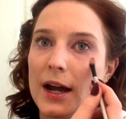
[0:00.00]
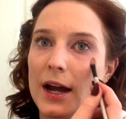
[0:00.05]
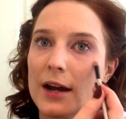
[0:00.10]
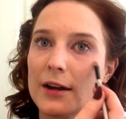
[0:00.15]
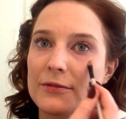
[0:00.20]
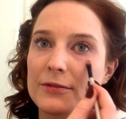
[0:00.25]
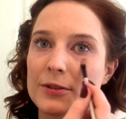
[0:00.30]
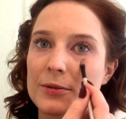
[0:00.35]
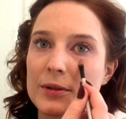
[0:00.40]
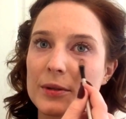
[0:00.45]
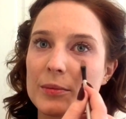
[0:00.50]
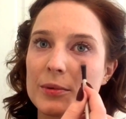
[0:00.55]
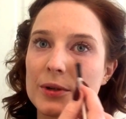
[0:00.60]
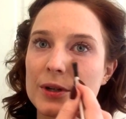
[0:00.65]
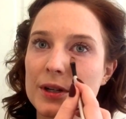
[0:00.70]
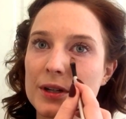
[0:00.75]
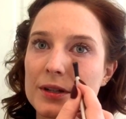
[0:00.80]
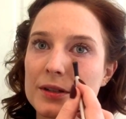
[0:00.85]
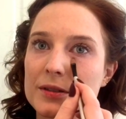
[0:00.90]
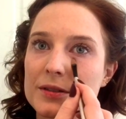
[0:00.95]
After we
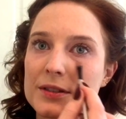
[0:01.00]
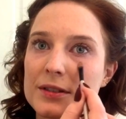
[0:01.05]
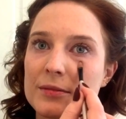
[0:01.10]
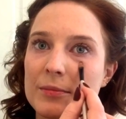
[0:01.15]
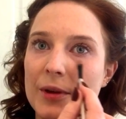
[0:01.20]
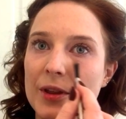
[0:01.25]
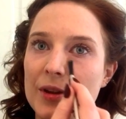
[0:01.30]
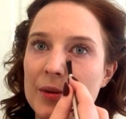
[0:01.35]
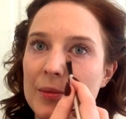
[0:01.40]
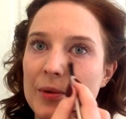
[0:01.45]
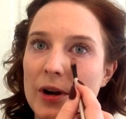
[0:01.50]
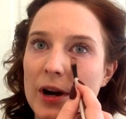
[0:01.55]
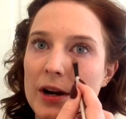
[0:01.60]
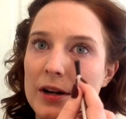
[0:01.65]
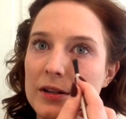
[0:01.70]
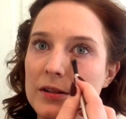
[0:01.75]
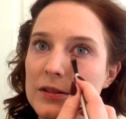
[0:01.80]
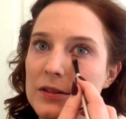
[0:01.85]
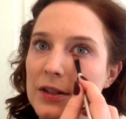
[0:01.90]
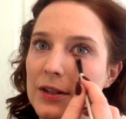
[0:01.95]
put some other
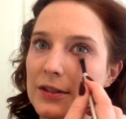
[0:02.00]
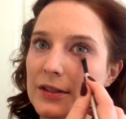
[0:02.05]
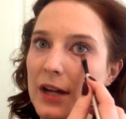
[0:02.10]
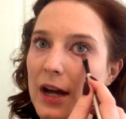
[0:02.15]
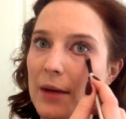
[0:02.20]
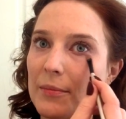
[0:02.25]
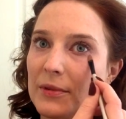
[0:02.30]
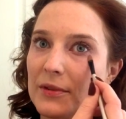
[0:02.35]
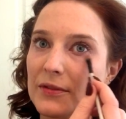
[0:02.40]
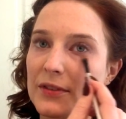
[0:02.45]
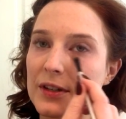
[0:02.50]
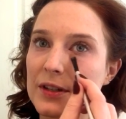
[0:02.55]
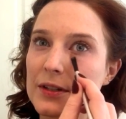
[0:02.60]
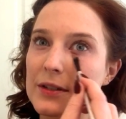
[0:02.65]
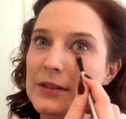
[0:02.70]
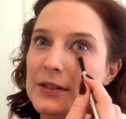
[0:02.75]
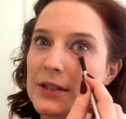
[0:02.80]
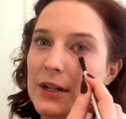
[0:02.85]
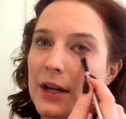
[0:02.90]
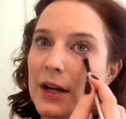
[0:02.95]
products on top of
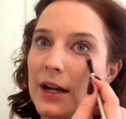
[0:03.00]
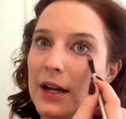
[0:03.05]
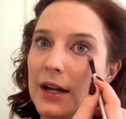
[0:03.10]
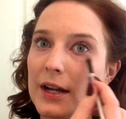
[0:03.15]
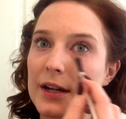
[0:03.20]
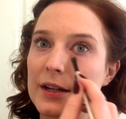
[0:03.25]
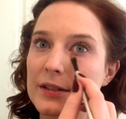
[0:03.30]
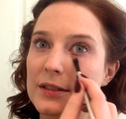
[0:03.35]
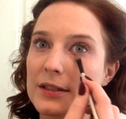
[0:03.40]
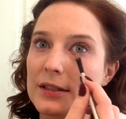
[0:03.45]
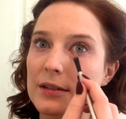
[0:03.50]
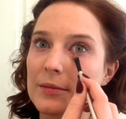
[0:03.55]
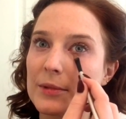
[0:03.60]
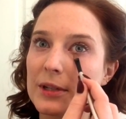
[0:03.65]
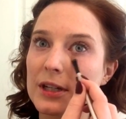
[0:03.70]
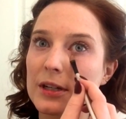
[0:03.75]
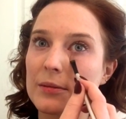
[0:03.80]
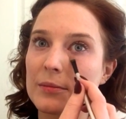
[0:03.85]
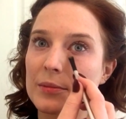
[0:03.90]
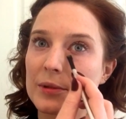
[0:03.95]
this, it's going to
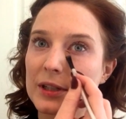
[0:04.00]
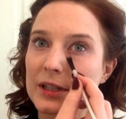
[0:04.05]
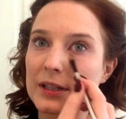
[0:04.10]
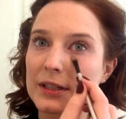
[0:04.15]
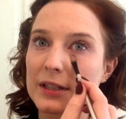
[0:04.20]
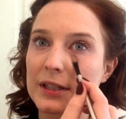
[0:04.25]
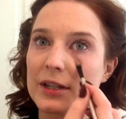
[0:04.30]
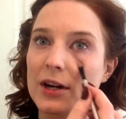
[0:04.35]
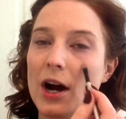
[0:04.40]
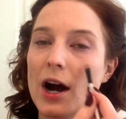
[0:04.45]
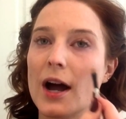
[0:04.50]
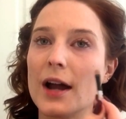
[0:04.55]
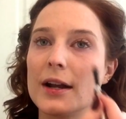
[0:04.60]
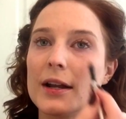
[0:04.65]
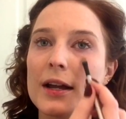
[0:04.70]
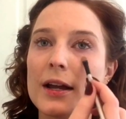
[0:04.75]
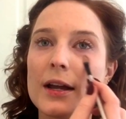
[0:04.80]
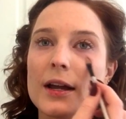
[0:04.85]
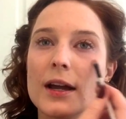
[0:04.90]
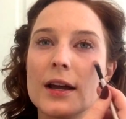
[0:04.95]
be completely
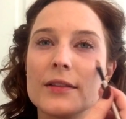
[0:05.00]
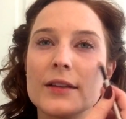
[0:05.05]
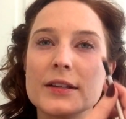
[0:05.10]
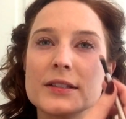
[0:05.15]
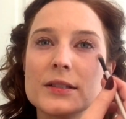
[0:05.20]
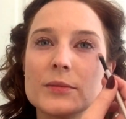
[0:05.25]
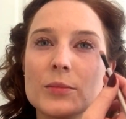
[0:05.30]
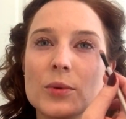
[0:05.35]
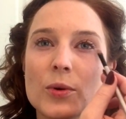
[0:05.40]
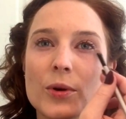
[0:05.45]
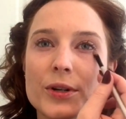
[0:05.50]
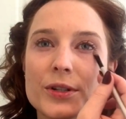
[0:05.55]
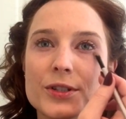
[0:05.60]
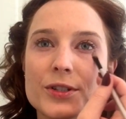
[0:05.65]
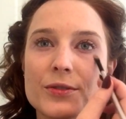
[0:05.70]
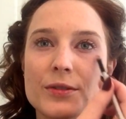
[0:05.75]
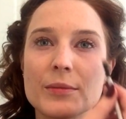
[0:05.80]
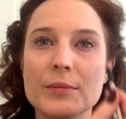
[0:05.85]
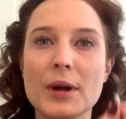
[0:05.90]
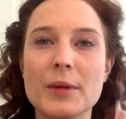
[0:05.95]
gone. And that's important
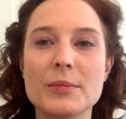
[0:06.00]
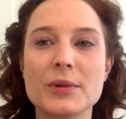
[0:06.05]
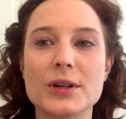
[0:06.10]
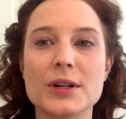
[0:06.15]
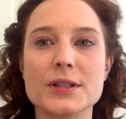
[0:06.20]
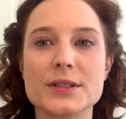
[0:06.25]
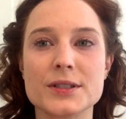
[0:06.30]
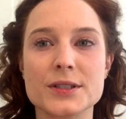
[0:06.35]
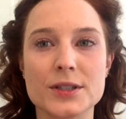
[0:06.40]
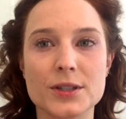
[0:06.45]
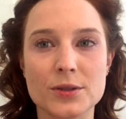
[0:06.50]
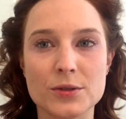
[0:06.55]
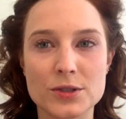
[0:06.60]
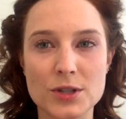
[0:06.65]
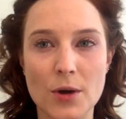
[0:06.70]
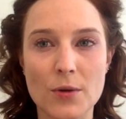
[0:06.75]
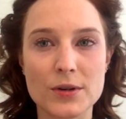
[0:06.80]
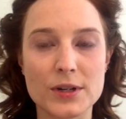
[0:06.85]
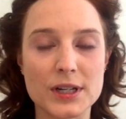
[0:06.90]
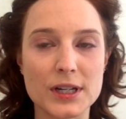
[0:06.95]
to remember, is that you
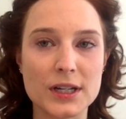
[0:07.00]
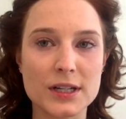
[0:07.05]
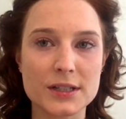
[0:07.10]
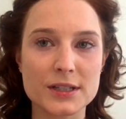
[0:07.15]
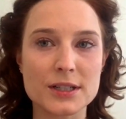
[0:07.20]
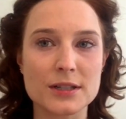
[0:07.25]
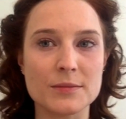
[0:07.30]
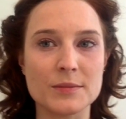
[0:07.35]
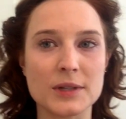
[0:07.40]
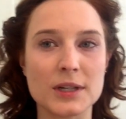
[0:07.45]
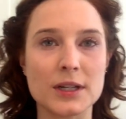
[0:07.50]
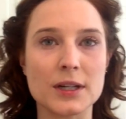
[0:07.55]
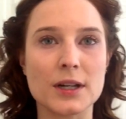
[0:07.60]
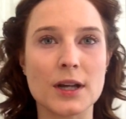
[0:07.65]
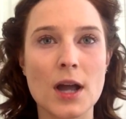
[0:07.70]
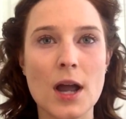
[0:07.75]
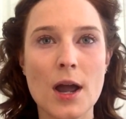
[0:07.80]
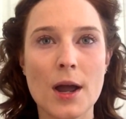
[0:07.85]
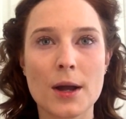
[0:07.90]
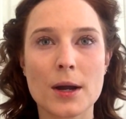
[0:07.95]
don't need it to
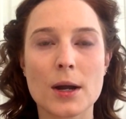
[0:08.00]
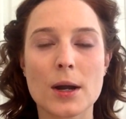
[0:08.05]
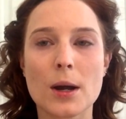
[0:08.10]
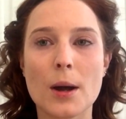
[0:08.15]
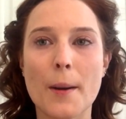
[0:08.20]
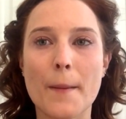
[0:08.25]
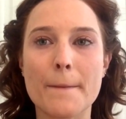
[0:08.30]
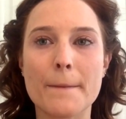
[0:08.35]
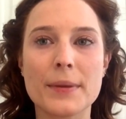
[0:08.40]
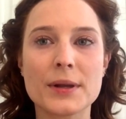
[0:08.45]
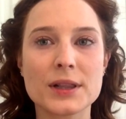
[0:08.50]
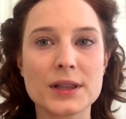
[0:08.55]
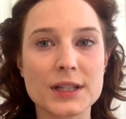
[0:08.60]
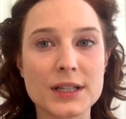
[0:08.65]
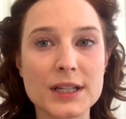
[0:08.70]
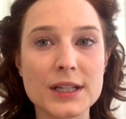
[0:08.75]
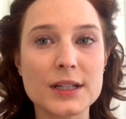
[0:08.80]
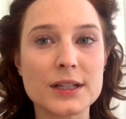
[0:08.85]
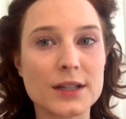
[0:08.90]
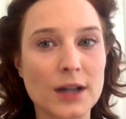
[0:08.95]
be
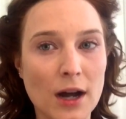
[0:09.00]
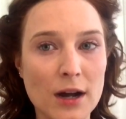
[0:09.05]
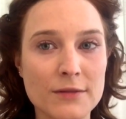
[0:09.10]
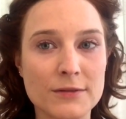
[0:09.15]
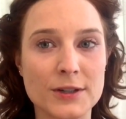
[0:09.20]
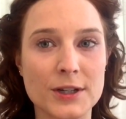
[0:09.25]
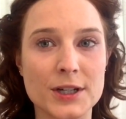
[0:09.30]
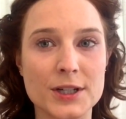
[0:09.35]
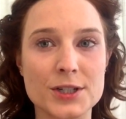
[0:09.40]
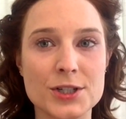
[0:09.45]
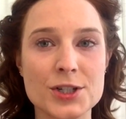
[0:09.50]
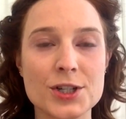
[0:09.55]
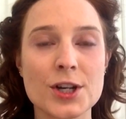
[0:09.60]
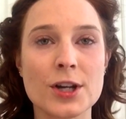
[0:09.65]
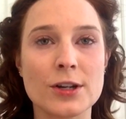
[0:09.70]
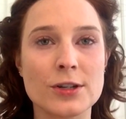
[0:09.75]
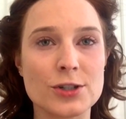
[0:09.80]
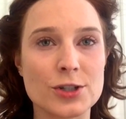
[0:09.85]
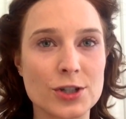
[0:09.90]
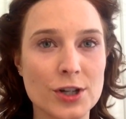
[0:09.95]
complete coverage
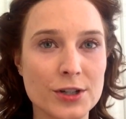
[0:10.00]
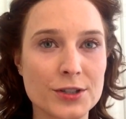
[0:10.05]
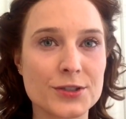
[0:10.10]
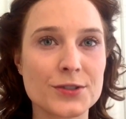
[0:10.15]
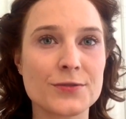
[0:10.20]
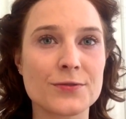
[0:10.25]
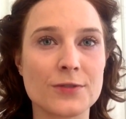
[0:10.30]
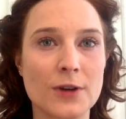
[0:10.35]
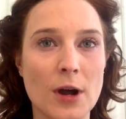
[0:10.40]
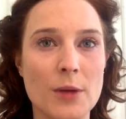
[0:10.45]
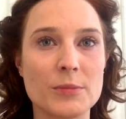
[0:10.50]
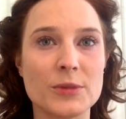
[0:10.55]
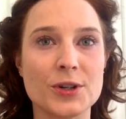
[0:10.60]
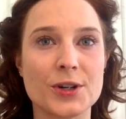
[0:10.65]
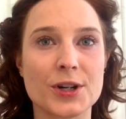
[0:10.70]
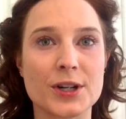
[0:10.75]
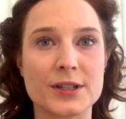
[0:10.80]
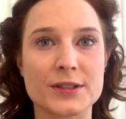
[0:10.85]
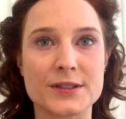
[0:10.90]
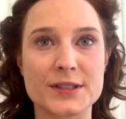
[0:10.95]
just from
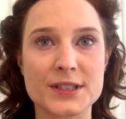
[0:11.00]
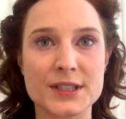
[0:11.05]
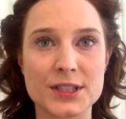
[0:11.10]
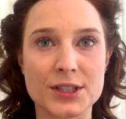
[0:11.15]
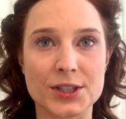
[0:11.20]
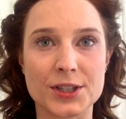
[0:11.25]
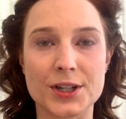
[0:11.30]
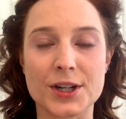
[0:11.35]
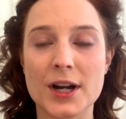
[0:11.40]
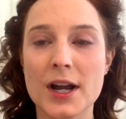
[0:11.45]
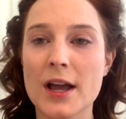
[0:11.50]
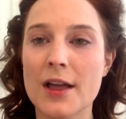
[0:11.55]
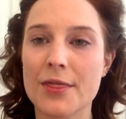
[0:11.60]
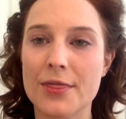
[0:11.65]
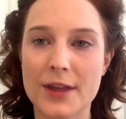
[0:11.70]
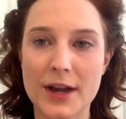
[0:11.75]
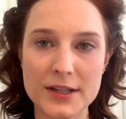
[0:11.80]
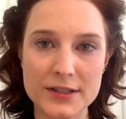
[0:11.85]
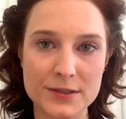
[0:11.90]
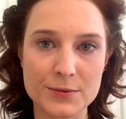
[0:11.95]
your concealer.
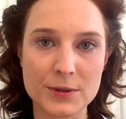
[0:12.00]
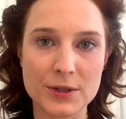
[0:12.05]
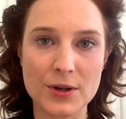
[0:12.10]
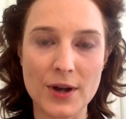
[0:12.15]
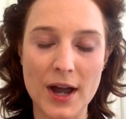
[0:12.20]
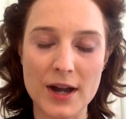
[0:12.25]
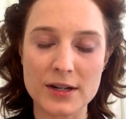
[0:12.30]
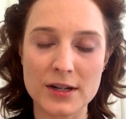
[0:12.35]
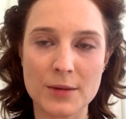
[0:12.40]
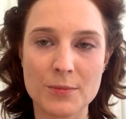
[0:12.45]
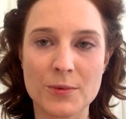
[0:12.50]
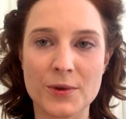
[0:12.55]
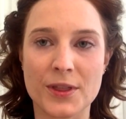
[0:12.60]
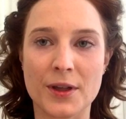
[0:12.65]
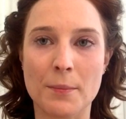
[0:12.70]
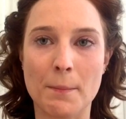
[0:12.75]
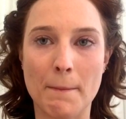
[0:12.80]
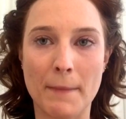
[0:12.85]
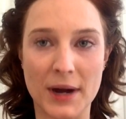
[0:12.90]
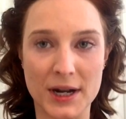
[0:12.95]
That's when you end up
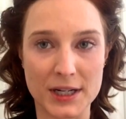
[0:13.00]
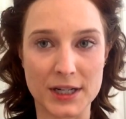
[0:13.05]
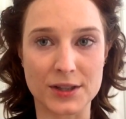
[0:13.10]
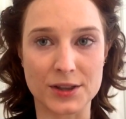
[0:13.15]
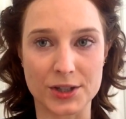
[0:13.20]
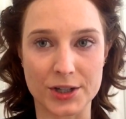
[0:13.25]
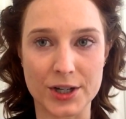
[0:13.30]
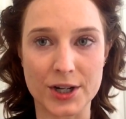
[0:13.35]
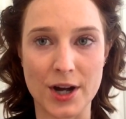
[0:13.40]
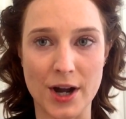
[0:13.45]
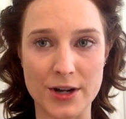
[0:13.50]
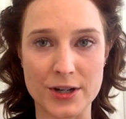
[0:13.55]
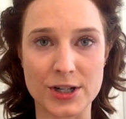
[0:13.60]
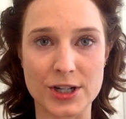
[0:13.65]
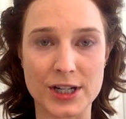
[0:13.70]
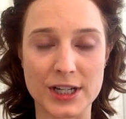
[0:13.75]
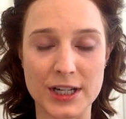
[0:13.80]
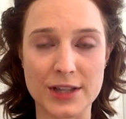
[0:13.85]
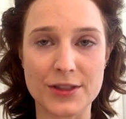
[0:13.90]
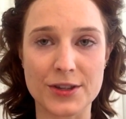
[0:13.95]
with a muddy look
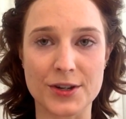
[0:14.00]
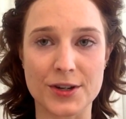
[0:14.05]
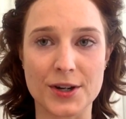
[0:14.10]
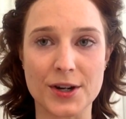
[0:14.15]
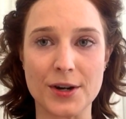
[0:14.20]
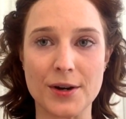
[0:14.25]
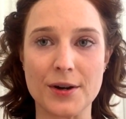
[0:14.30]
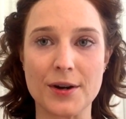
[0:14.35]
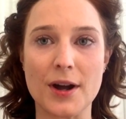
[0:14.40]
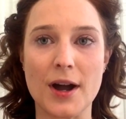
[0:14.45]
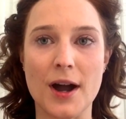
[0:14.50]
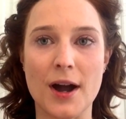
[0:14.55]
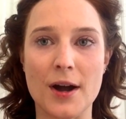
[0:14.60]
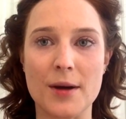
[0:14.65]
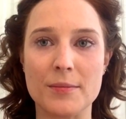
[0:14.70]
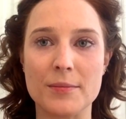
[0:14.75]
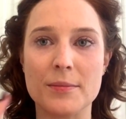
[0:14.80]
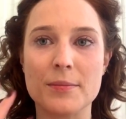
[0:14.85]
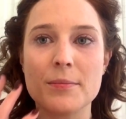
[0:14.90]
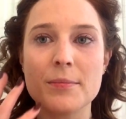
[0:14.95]
underneath your
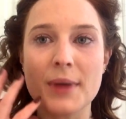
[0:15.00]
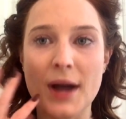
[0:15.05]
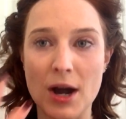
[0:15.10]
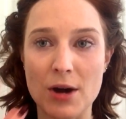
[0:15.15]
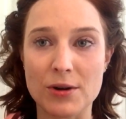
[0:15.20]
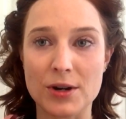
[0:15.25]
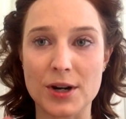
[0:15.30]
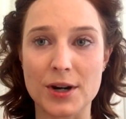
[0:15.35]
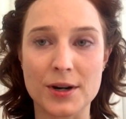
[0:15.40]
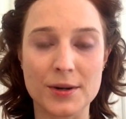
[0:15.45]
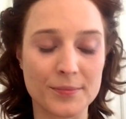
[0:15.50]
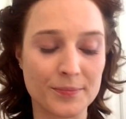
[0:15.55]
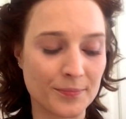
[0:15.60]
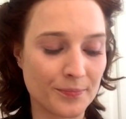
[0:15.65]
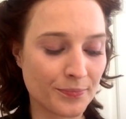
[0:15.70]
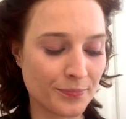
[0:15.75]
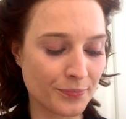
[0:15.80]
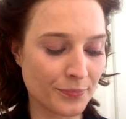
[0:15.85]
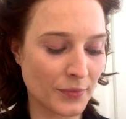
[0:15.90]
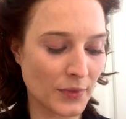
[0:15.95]
powder.
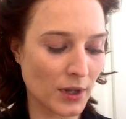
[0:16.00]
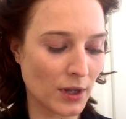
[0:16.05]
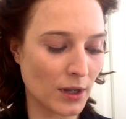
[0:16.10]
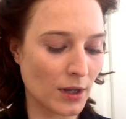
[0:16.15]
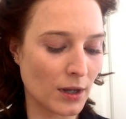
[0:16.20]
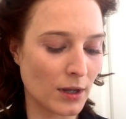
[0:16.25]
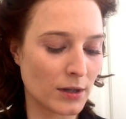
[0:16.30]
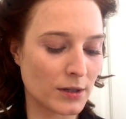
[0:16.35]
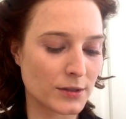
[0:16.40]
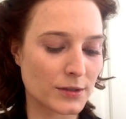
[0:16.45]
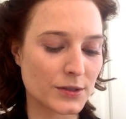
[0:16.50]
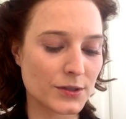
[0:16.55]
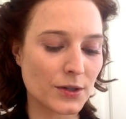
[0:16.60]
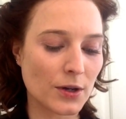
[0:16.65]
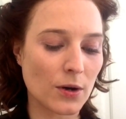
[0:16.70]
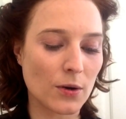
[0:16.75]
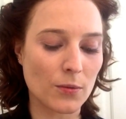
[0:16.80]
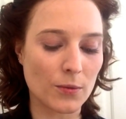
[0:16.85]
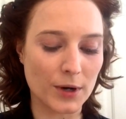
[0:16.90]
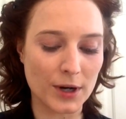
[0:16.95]

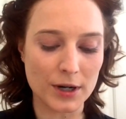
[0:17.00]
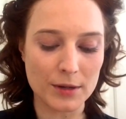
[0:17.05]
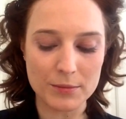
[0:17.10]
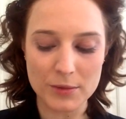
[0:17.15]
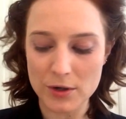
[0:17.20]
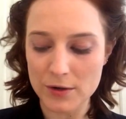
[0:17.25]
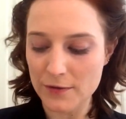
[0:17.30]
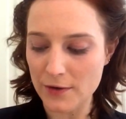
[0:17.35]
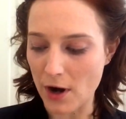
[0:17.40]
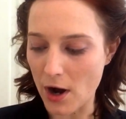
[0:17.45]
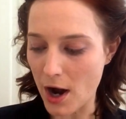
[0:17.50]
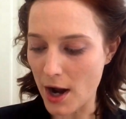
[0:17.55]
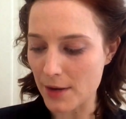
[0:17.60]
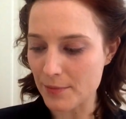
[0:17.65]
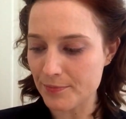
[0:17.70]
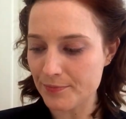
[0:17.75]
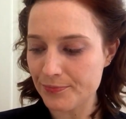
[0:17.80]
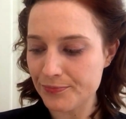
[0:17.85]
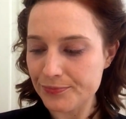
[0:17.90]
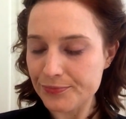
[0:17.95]
So we're going to move
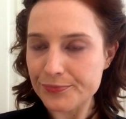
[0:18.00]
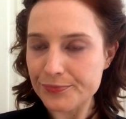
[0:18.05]
on.